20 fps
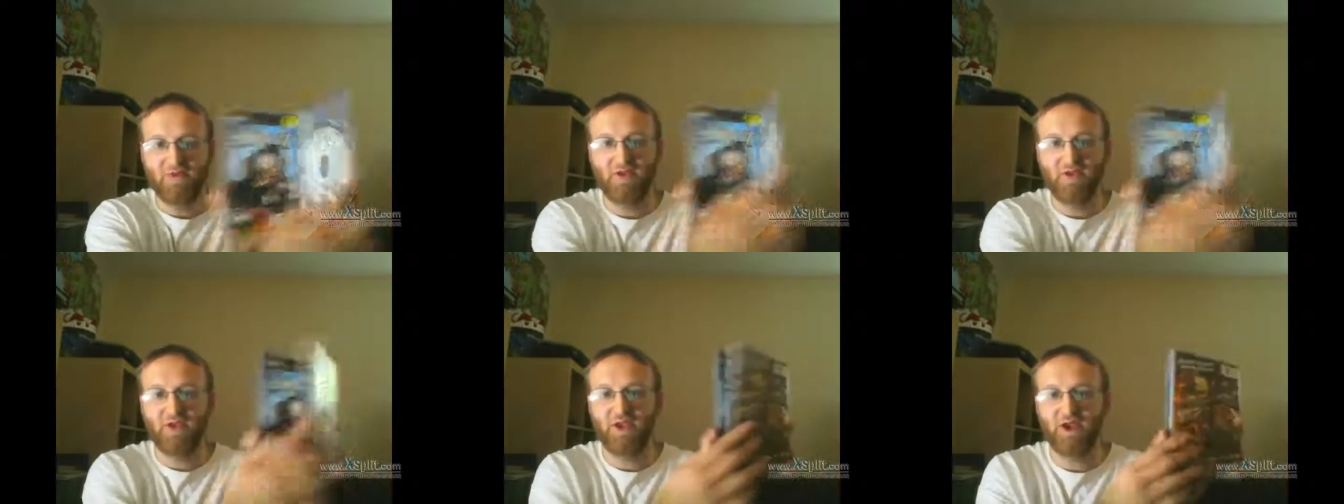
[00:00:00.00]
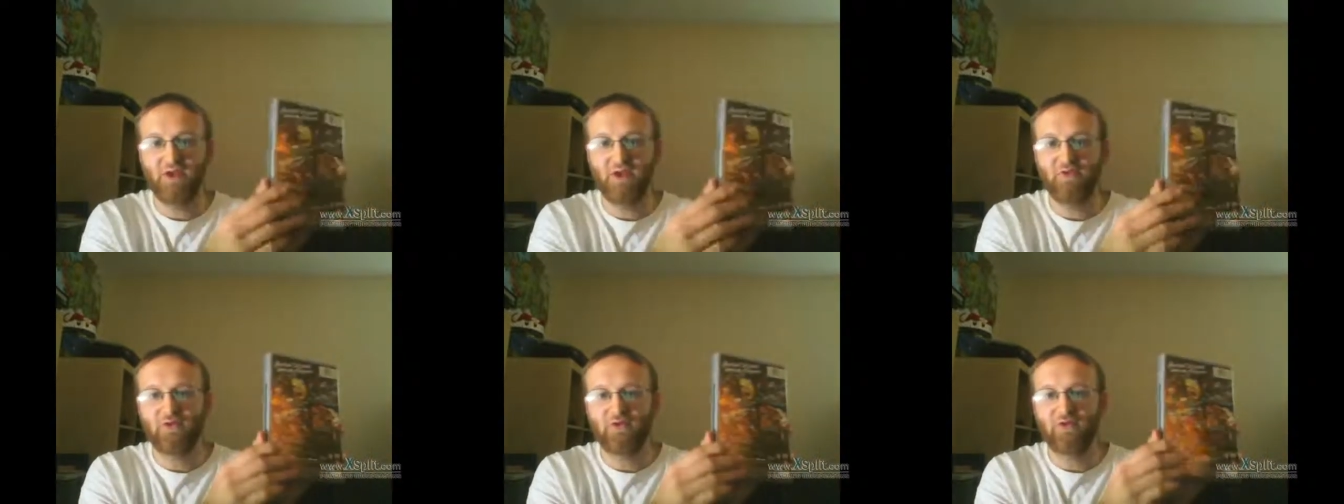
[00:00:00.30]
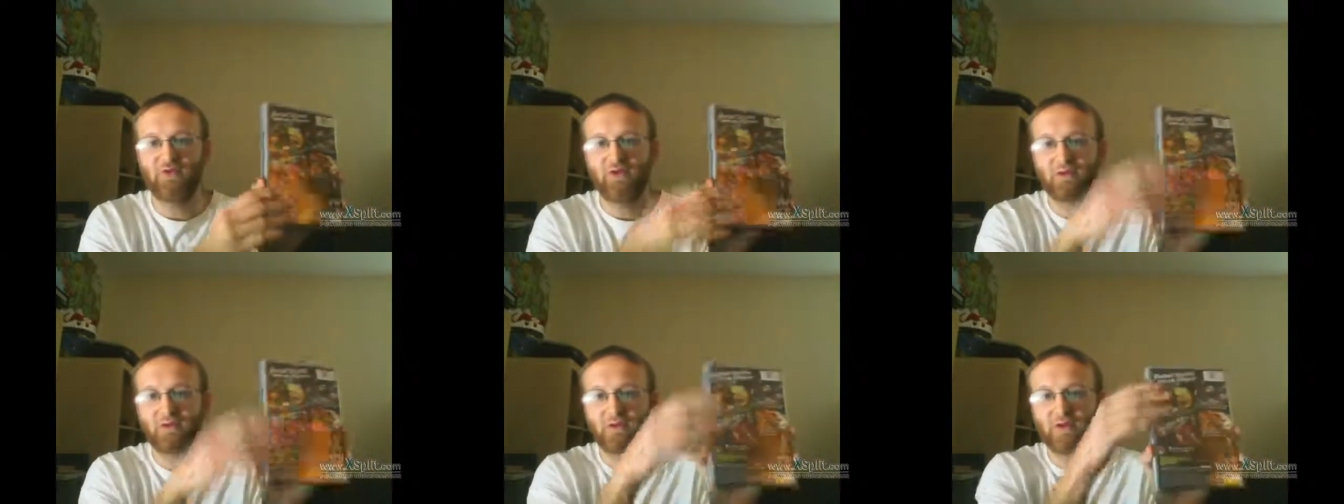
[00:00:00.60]
The disc
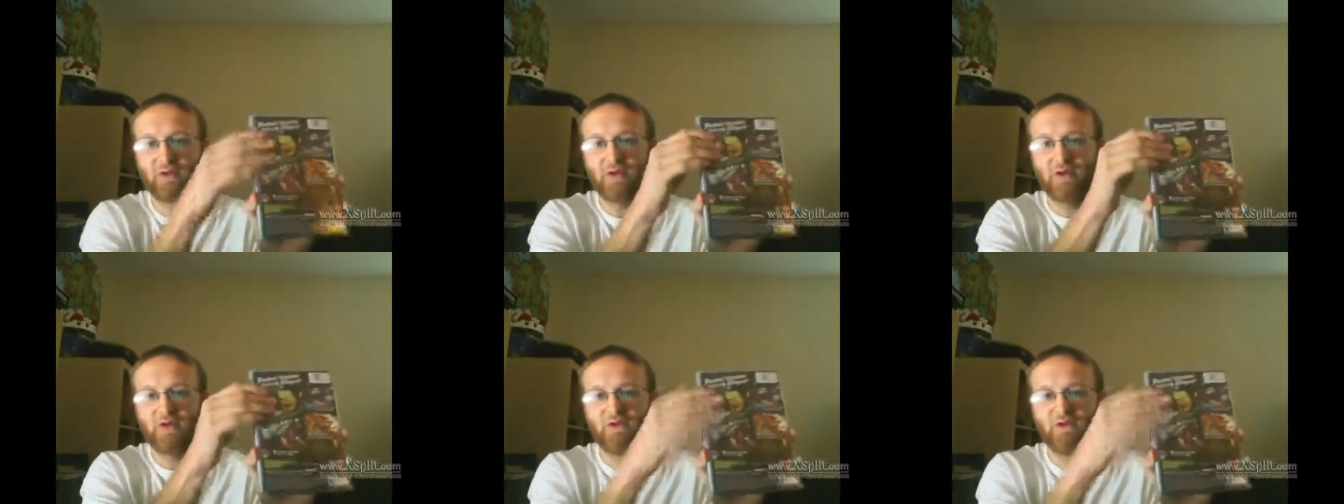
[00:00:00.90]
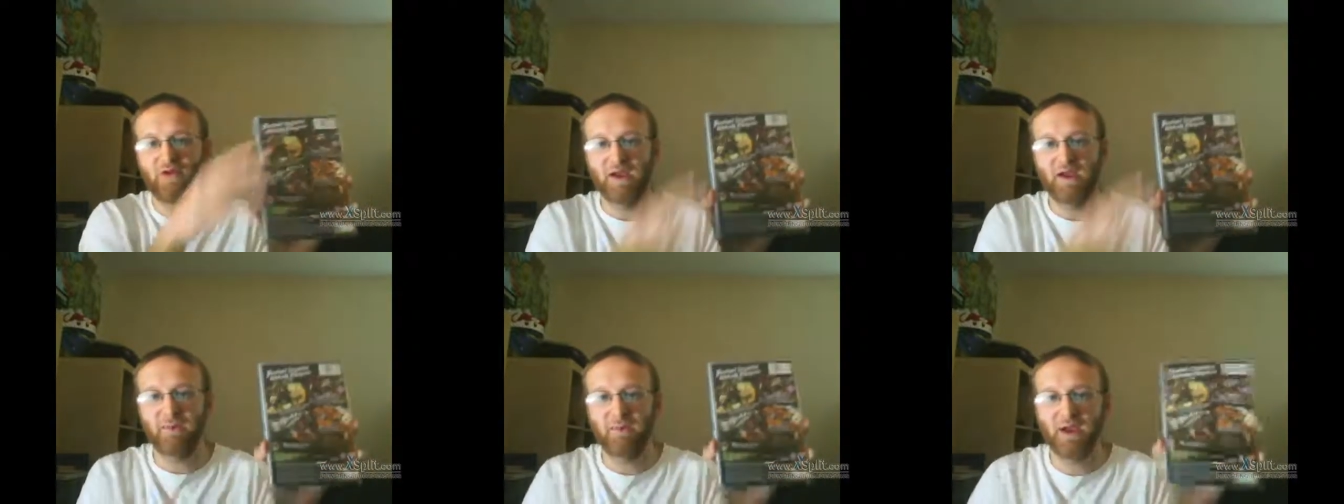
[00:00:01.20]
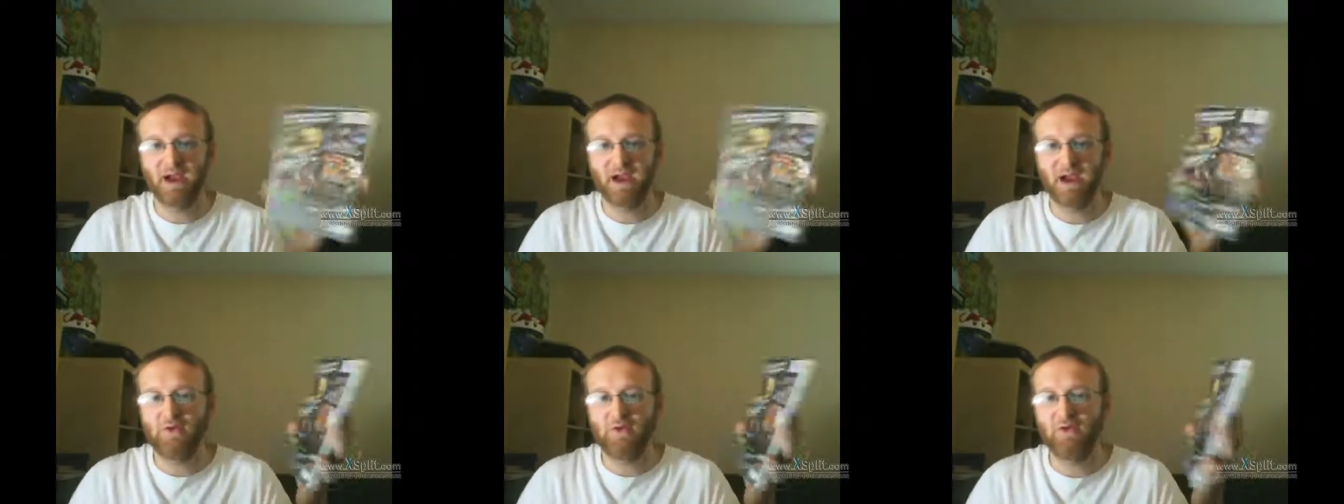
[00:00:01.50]
is in really good shape.
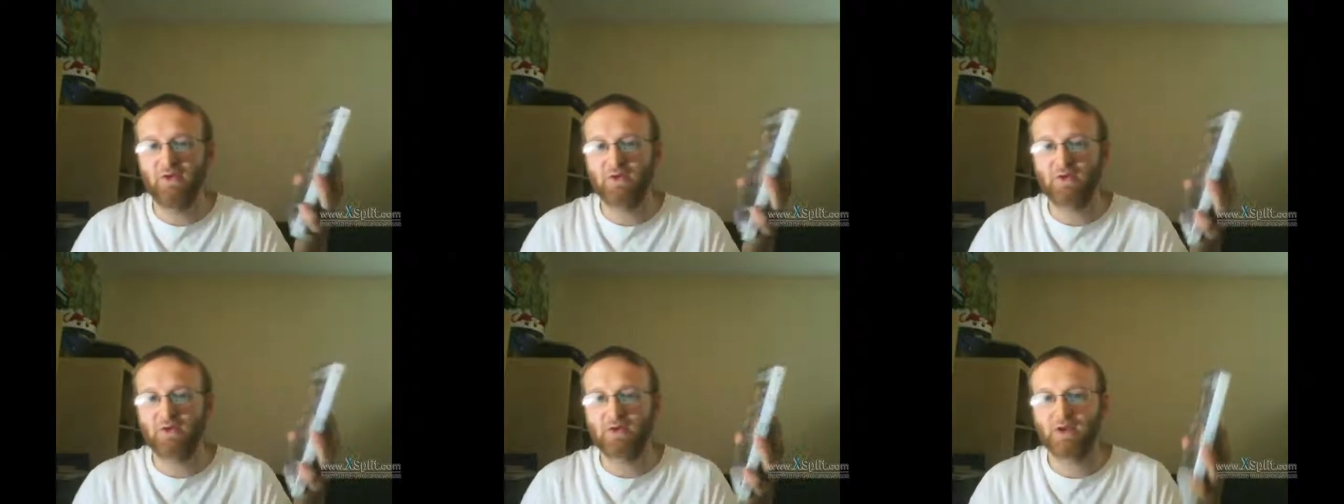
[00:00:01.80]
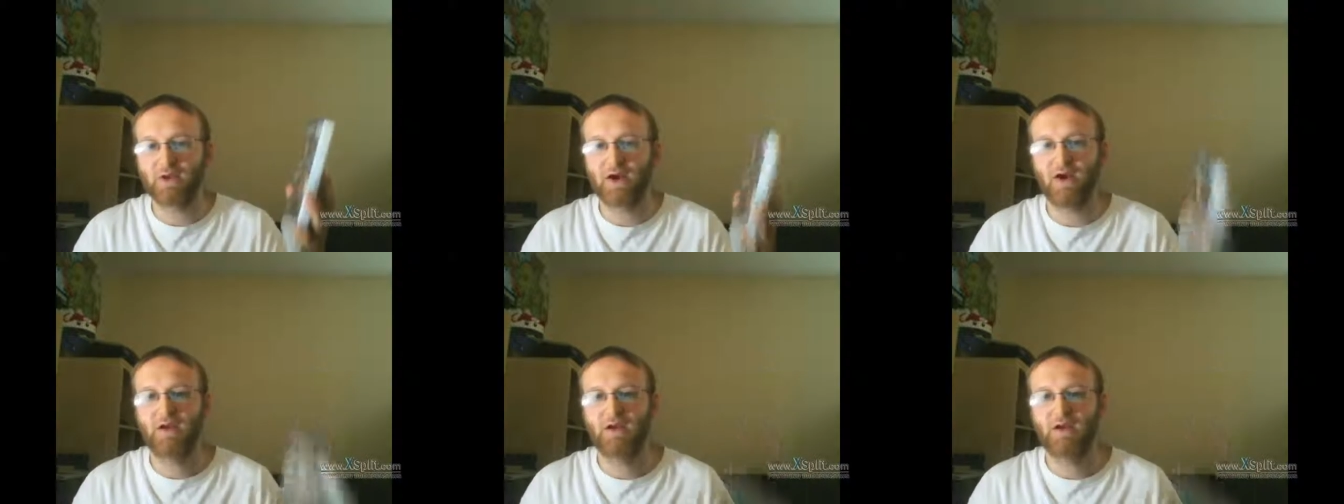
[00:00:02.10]
I got this for $1.